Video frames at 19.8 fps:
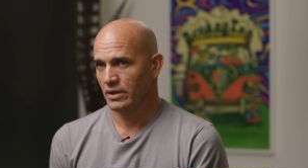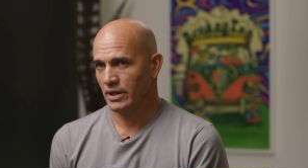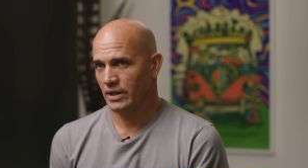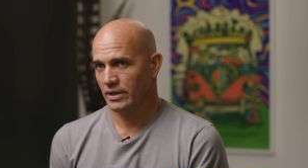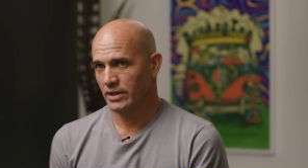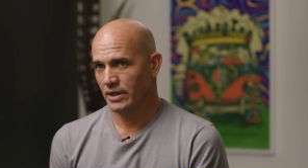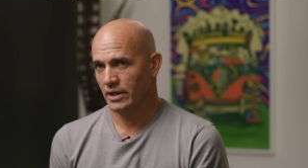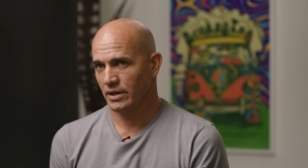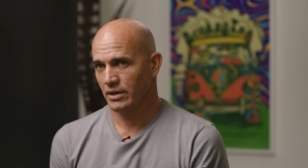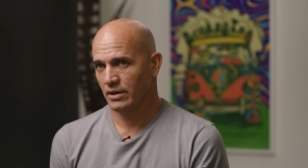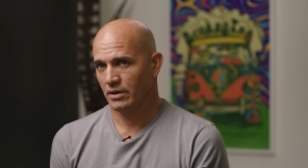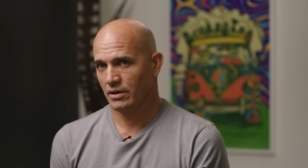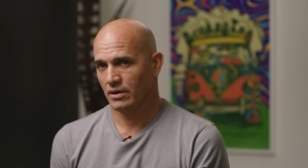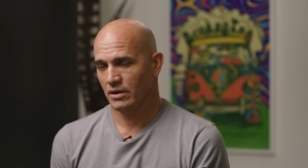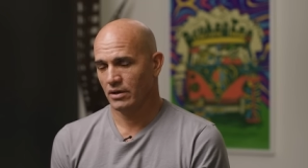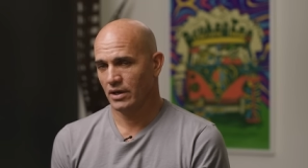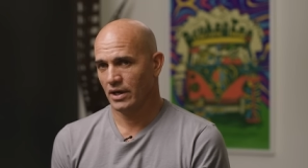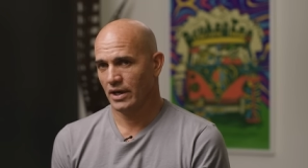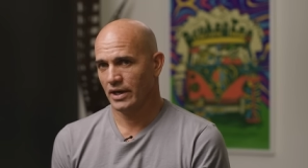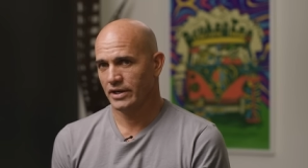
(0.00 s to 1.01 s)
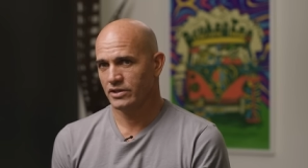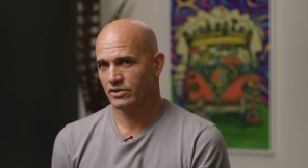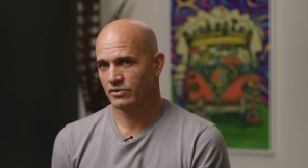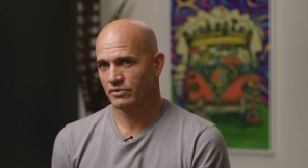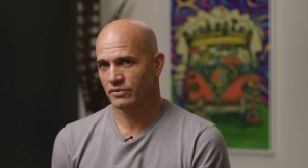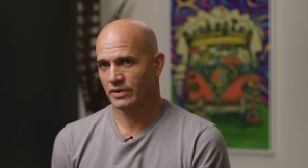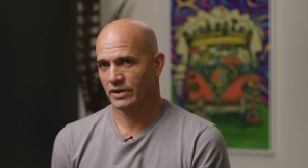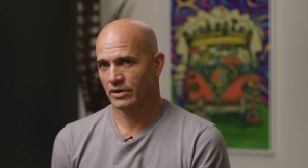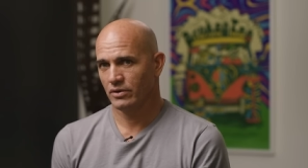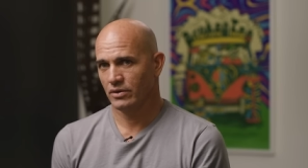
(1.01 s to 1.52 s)
And then I
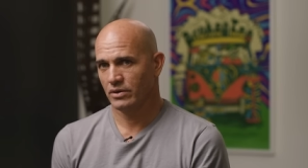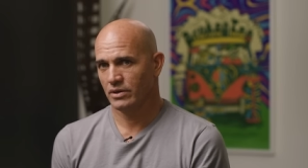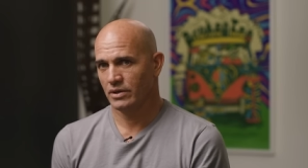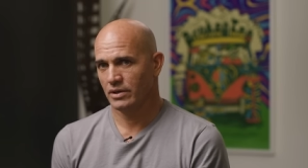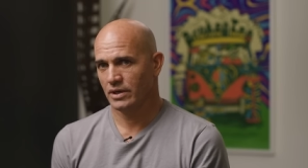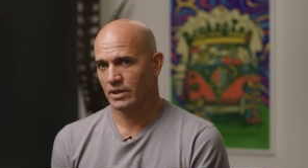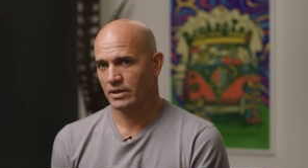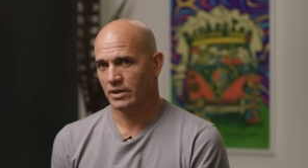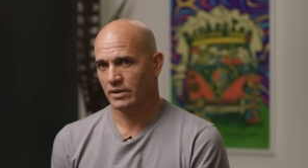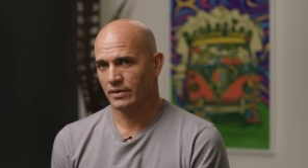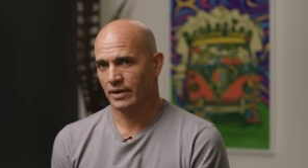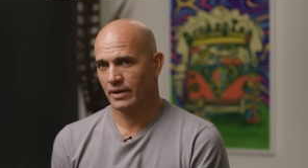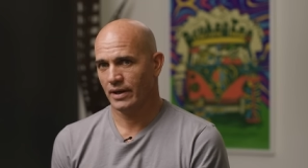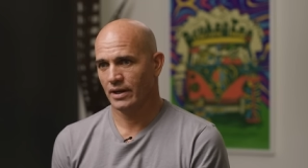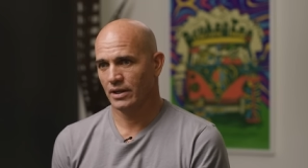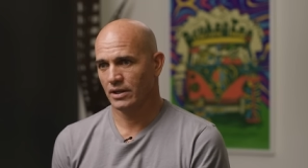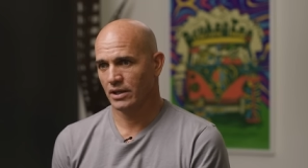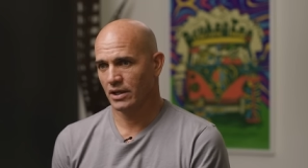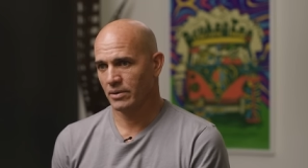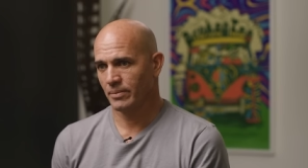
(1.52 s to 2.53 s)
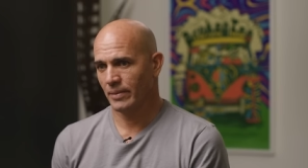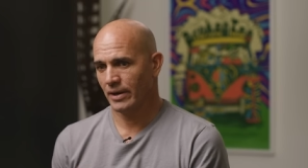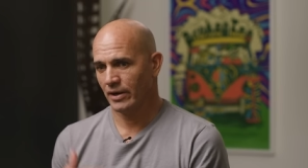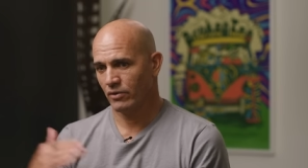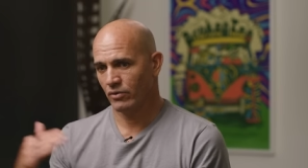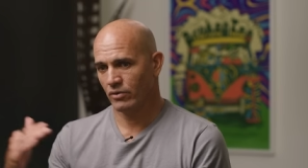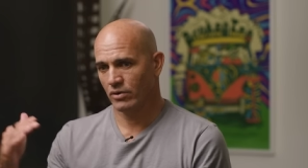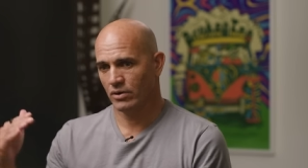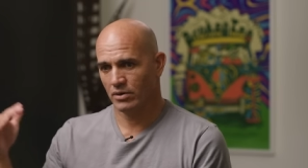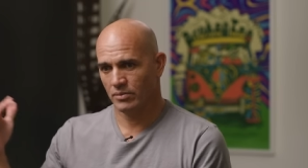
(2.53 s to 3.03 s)
just figured at the tail end of my
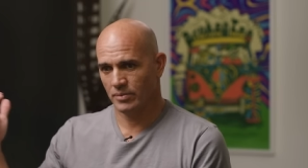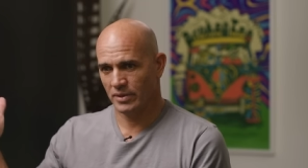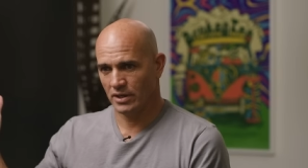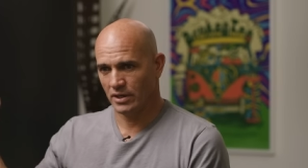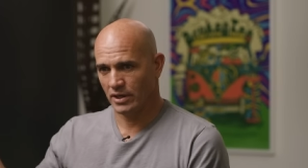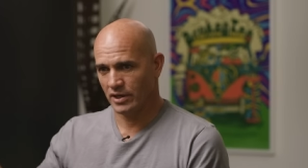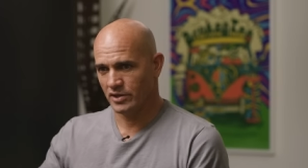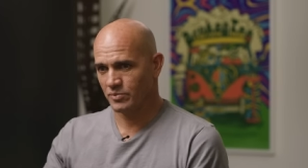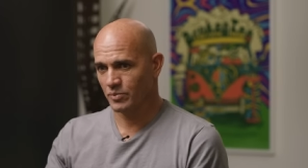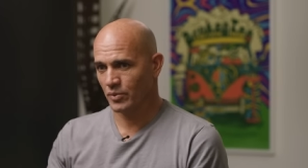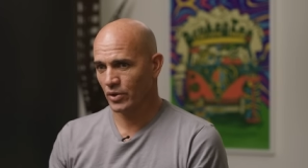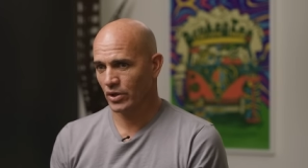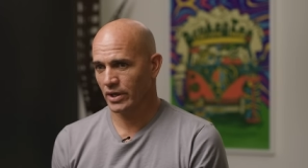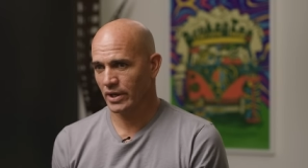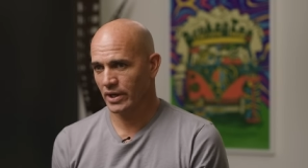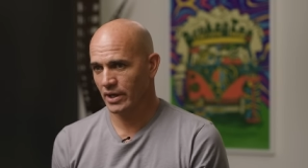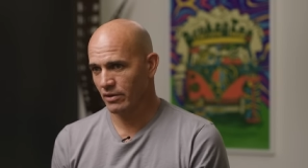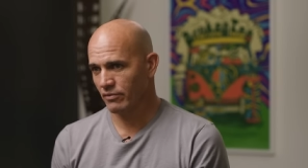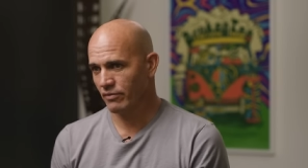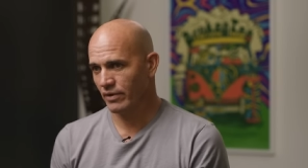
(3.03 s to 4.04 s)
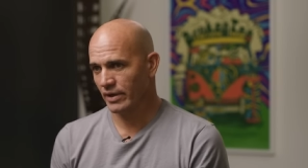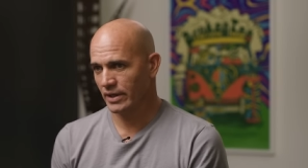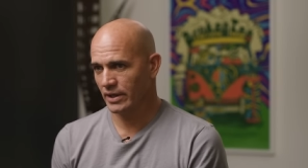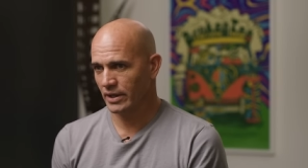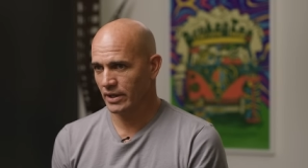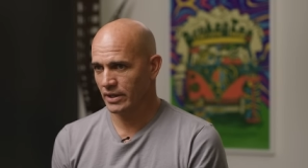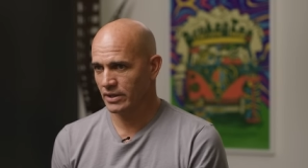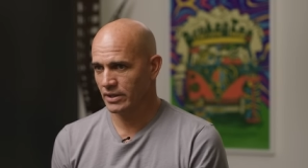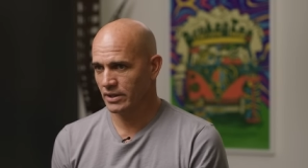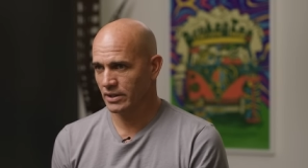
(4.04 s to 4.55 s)
career, it'd be a nice bookend if I
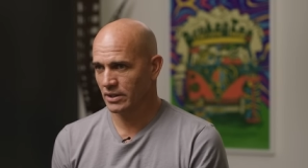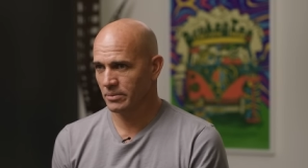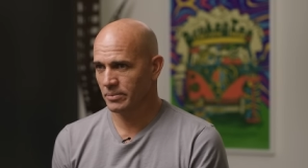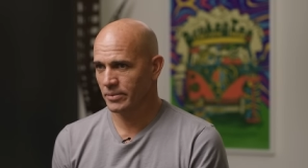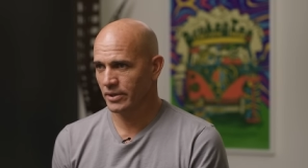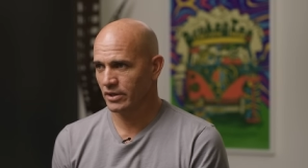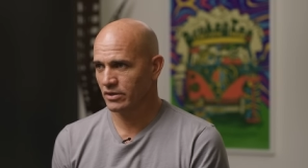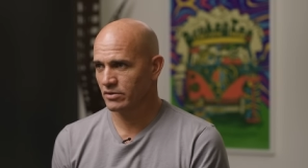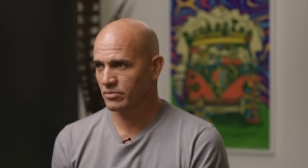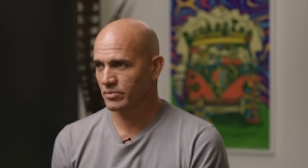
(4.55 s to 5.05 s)
could get in the Olympics.